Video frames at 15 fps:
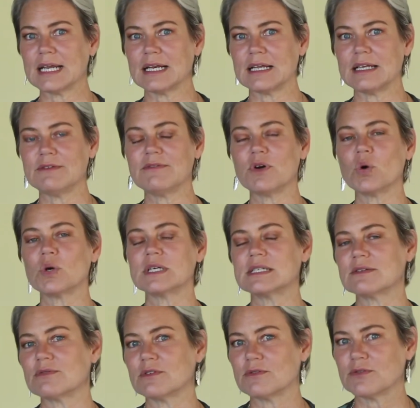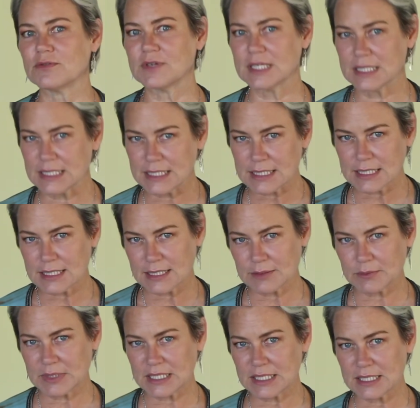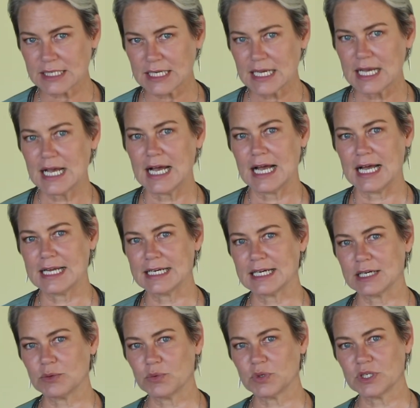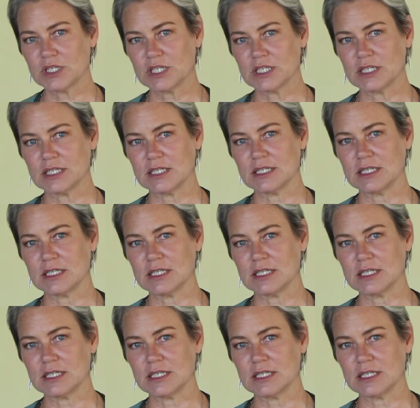evoke a different feeling in me, and I would